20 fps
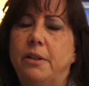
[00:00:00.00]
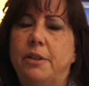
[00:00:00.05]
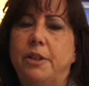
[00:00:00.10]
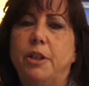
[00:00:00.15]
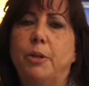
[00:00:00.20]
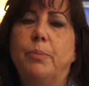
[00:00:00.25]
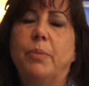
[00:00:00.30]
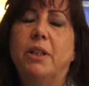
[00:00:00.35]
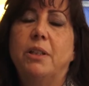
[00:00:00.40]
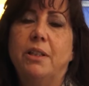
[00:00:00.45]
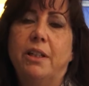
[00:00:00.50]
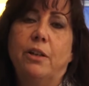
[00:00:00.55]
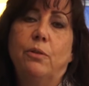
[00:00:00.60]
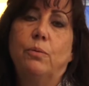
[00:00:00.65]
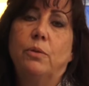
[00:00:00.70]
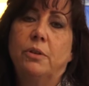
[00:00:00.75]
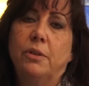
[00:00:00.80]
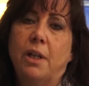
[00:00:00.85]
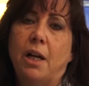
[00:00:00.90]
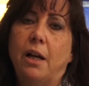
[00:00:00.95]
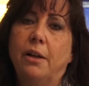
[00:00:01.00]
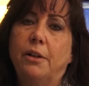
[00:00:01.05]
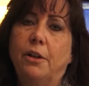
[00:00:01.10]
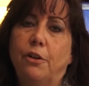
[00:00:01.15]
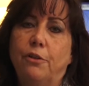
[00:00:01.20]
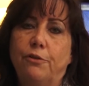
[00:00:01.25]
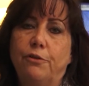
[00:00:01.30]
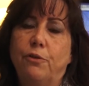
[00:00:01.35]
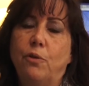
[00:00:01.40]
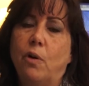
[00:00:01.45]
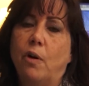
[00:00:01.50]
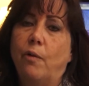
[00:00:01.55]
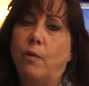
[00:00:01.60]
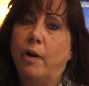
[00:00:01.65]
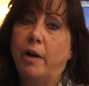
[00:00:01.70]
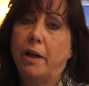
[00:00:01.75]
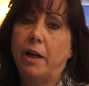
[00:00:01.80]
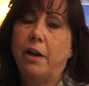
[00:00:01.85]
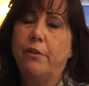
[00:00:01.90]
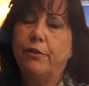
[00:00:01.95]
typically it will not go
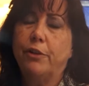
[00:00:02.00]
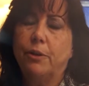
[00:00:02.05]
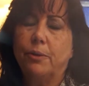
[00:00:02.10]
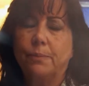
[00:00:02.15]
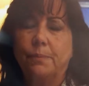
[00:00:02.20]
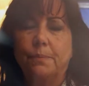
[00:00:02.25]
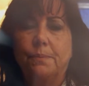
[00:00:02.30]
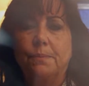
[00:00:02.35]
forward ever.